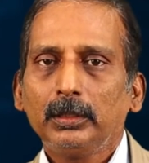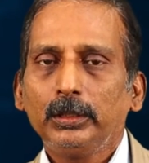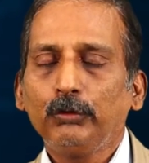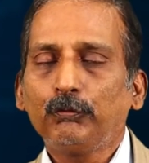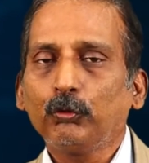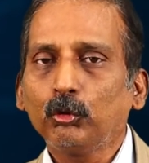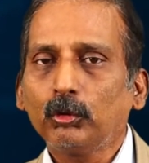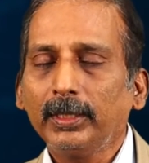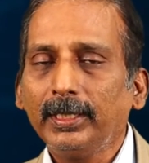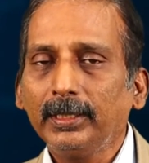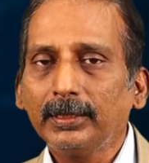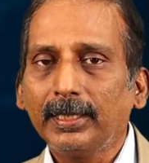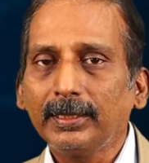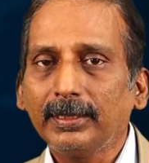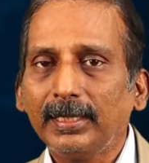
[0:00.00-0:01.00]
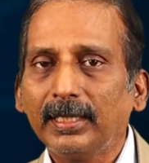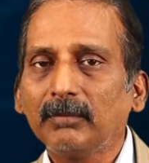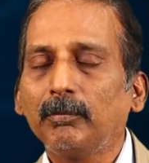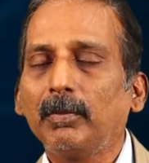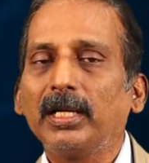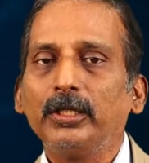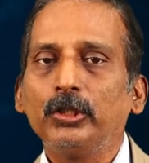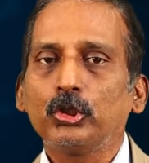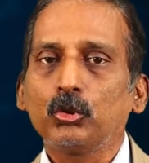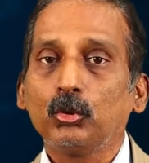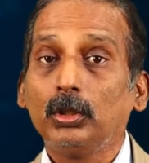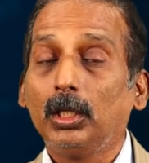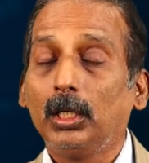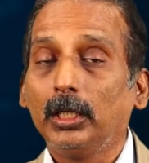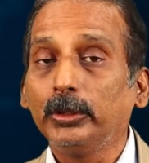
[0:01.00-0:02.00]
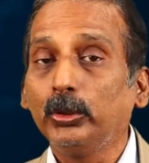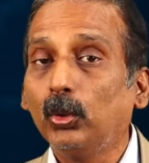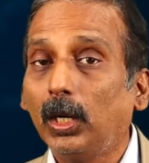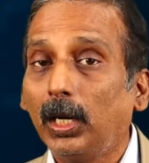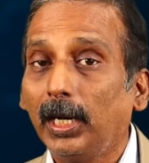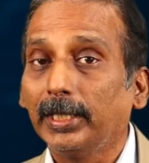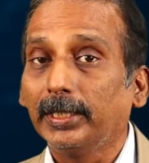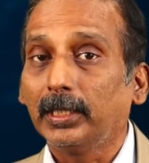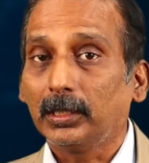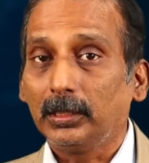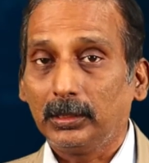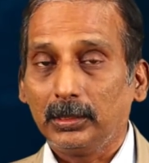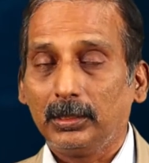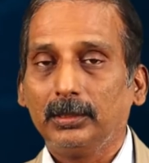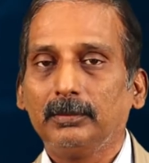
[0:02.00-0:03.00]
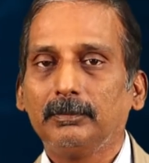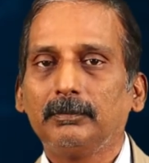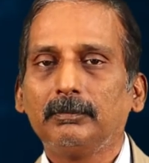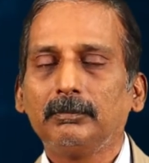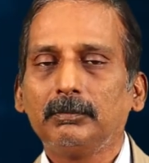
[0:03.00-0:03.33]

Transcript: if you think that that money should earn you higher return